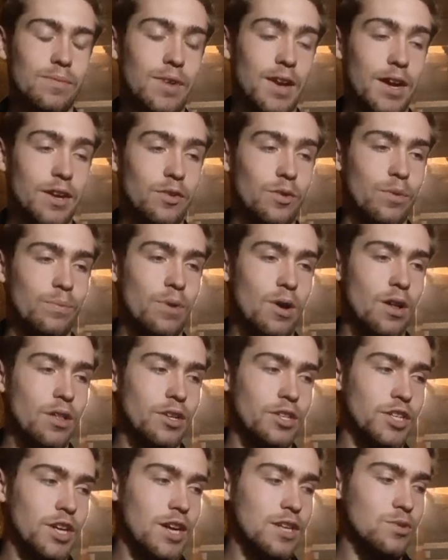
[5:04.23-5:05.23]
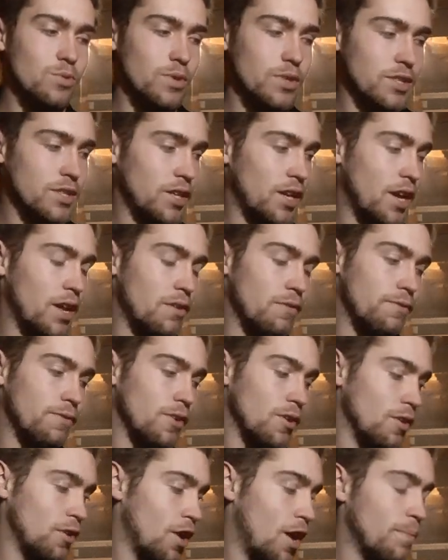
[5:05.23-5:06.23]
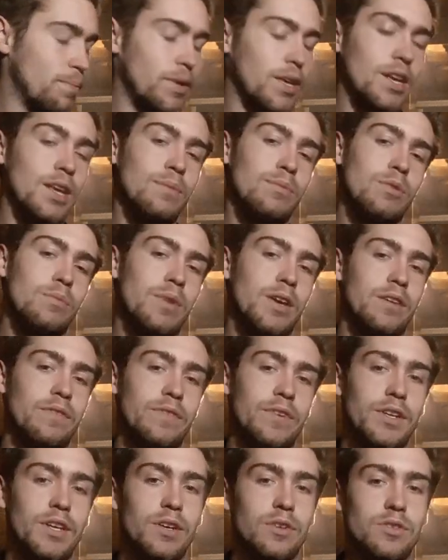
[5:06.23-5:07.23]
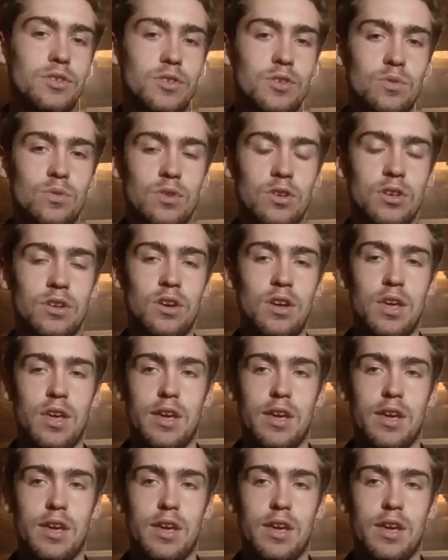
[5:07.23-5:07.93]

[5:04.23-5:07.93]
I do apologize once again for not being able to make a video sooner.